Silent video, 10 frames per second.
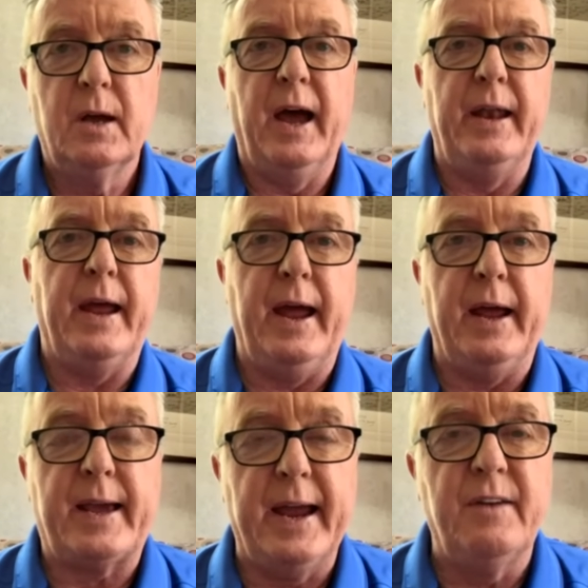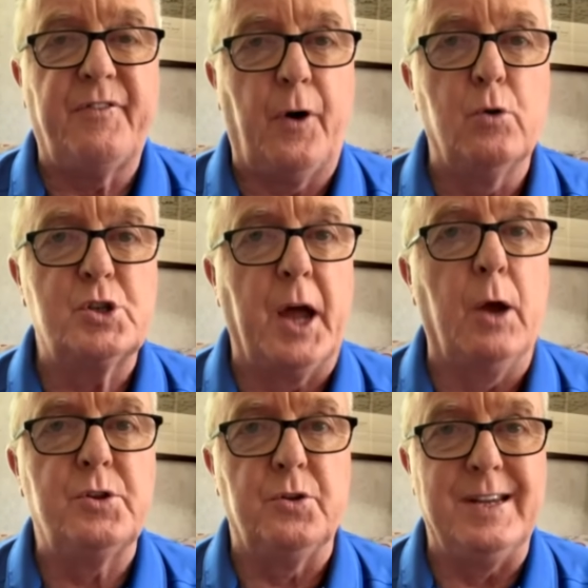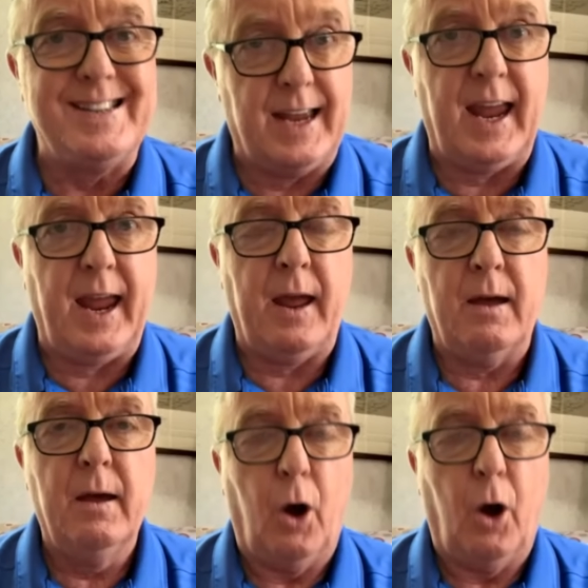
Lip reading: And it kind of falls down to the day.